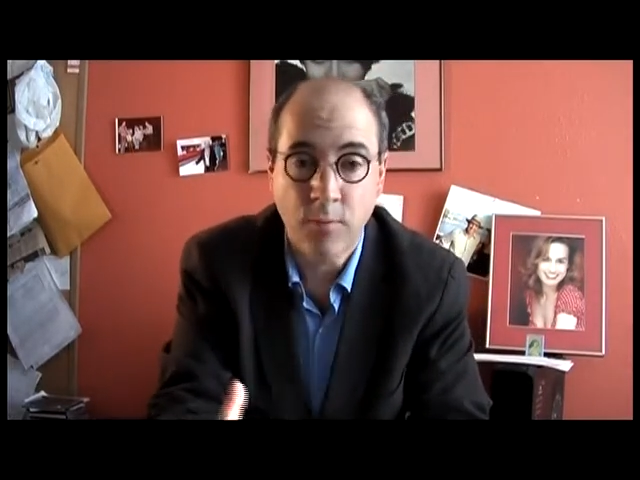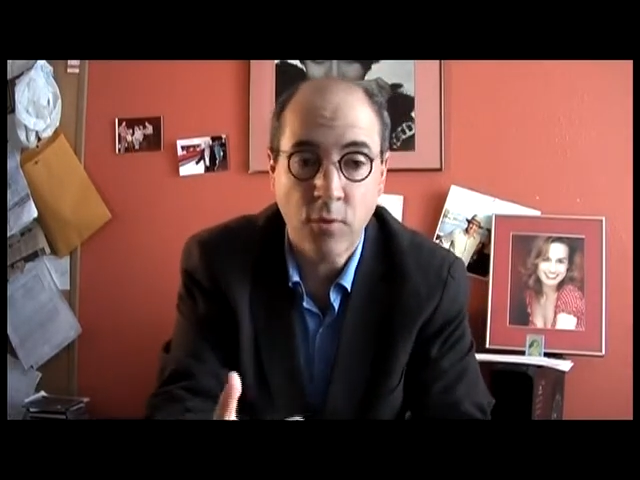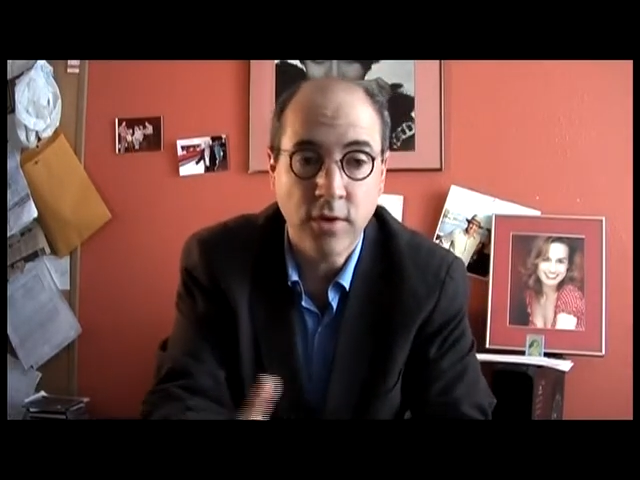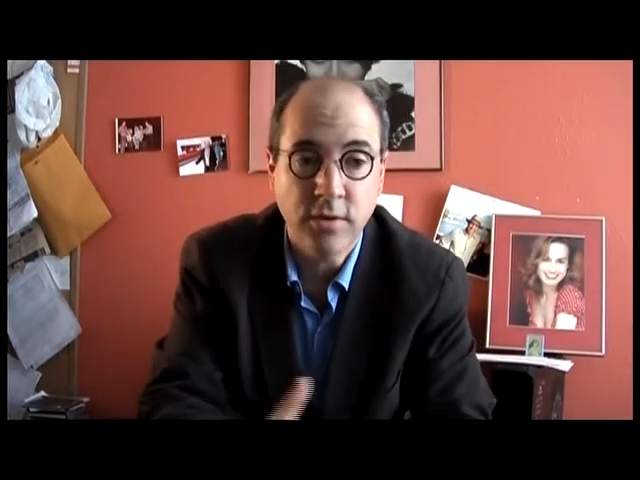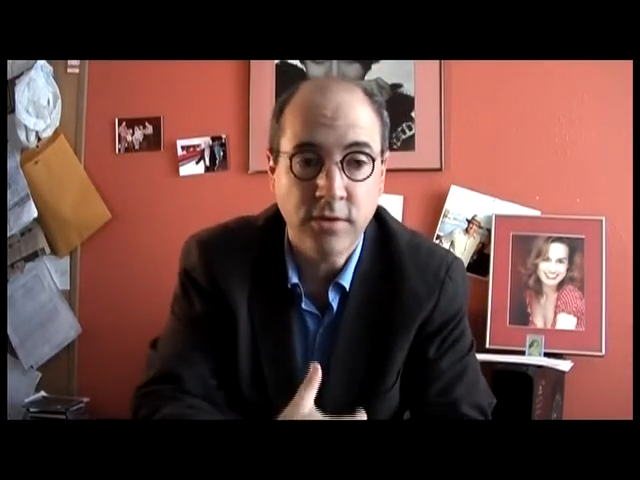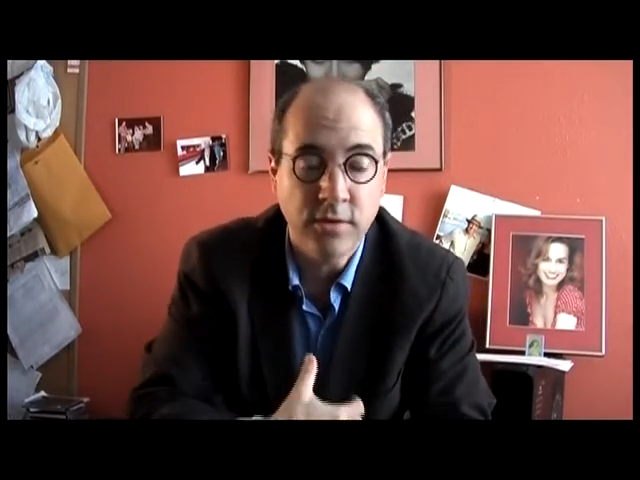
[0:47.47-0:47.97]
I
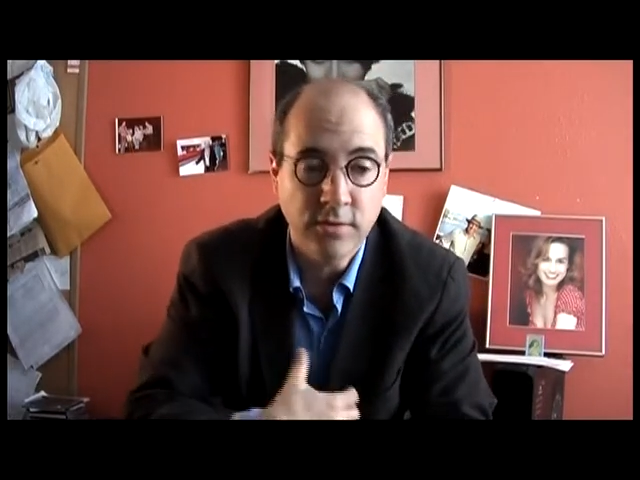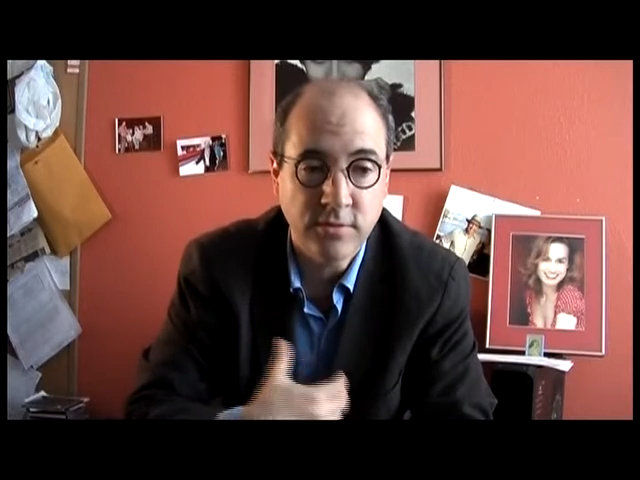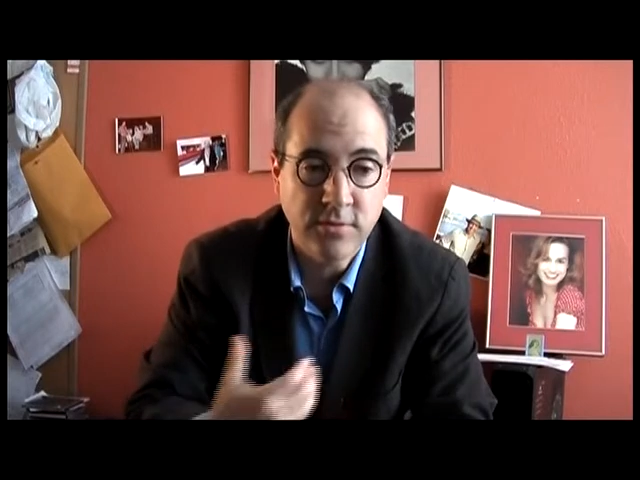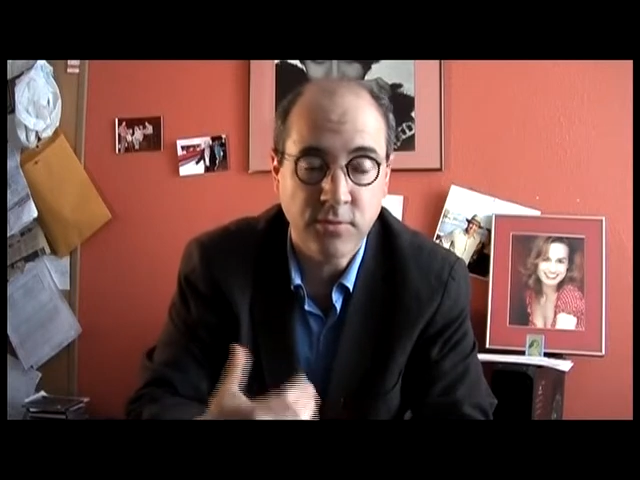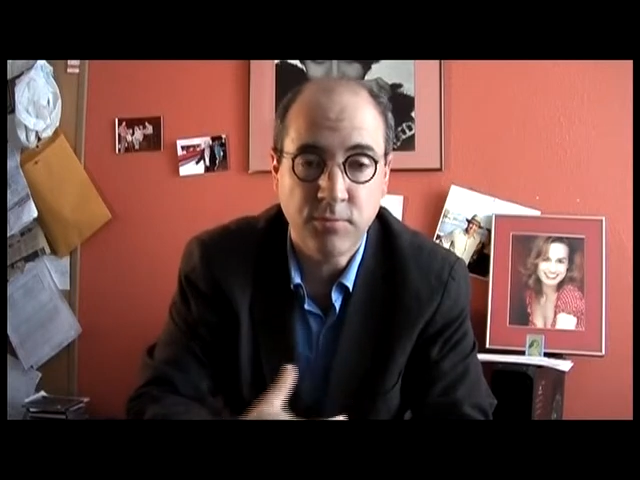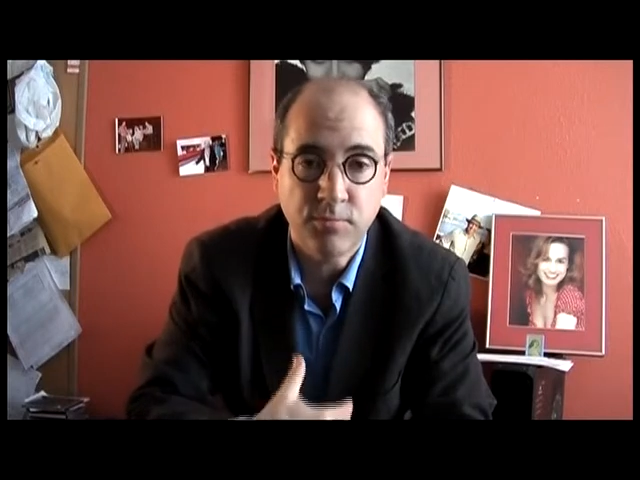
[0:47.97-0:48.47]
want you to
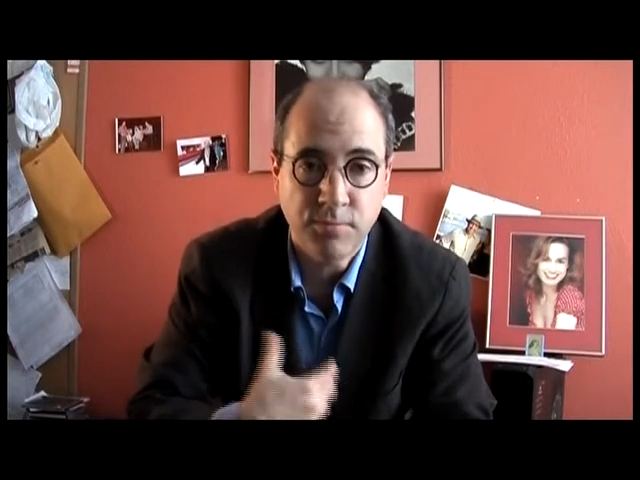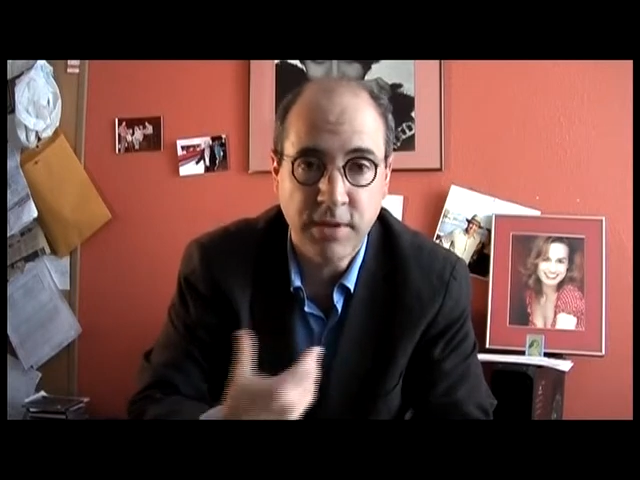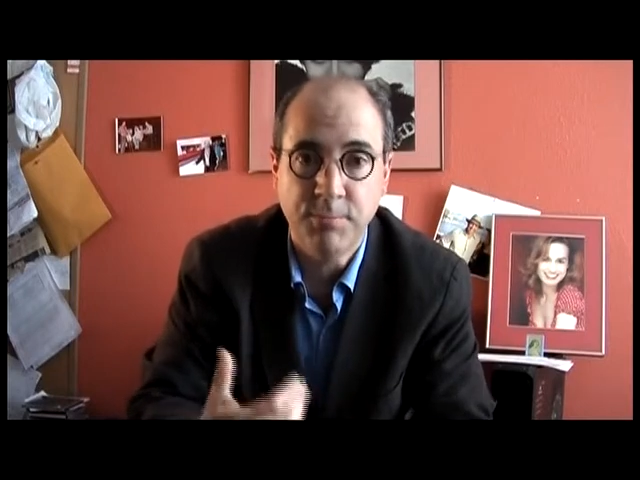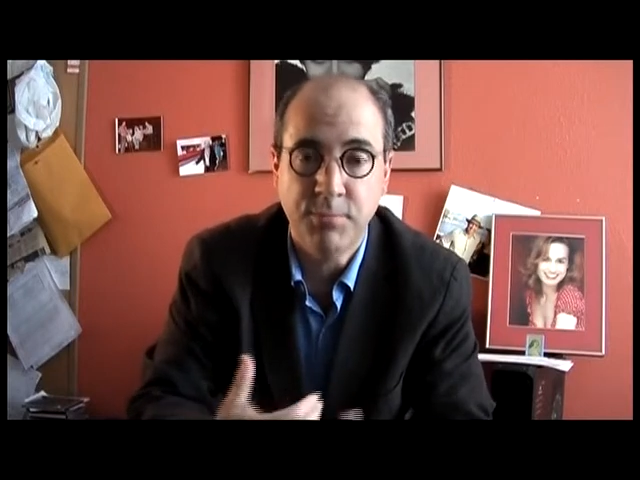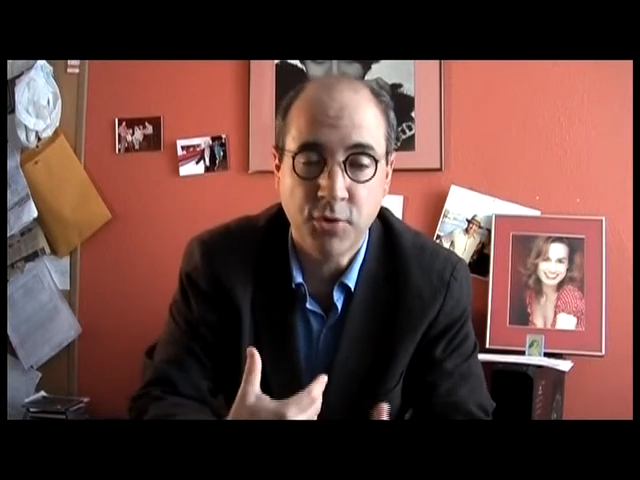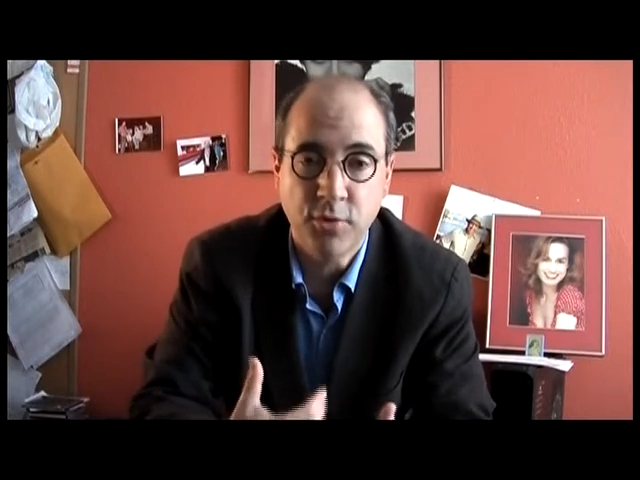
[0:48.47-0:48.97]
to
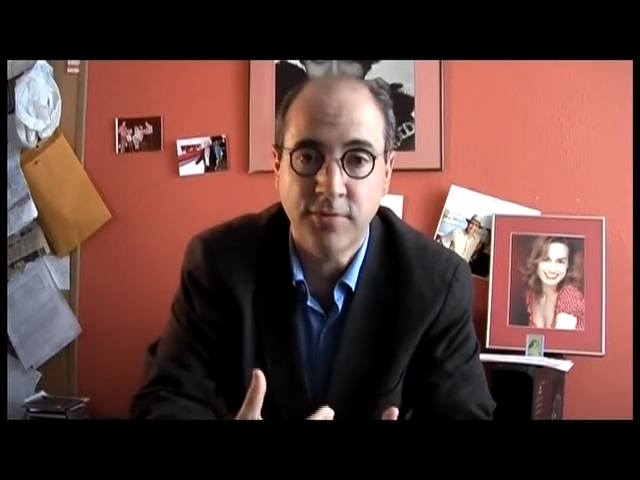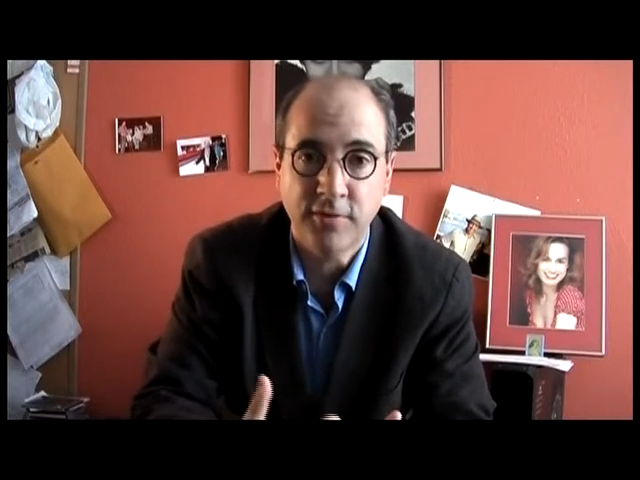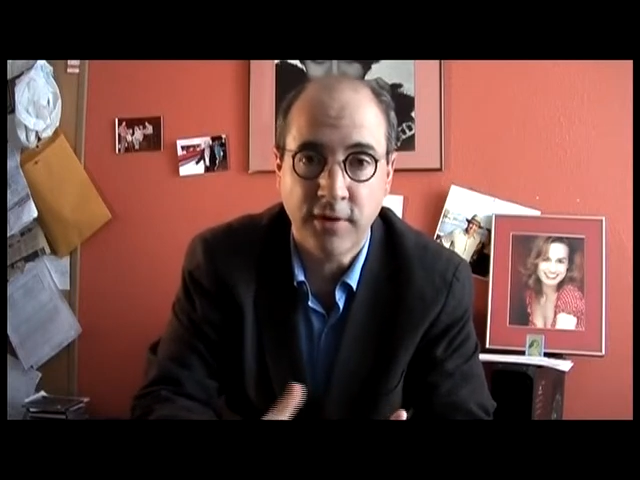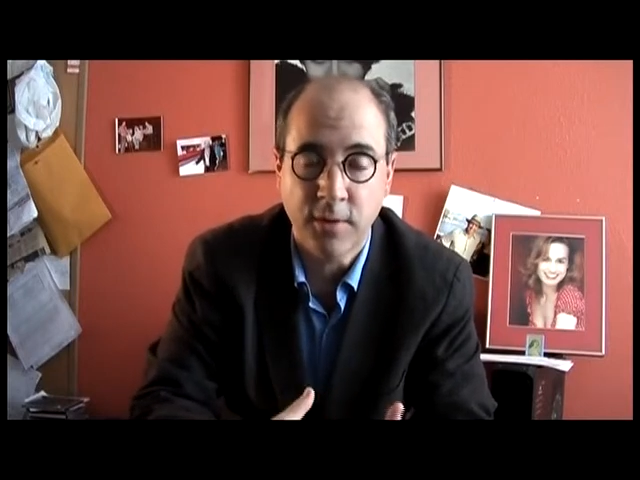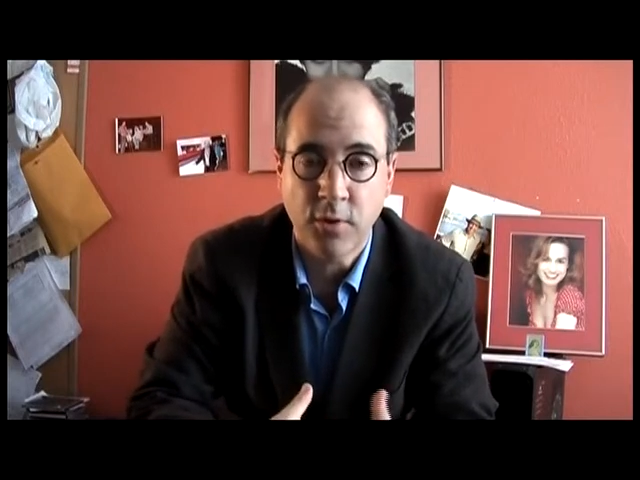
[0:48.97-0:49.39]
be beautiful.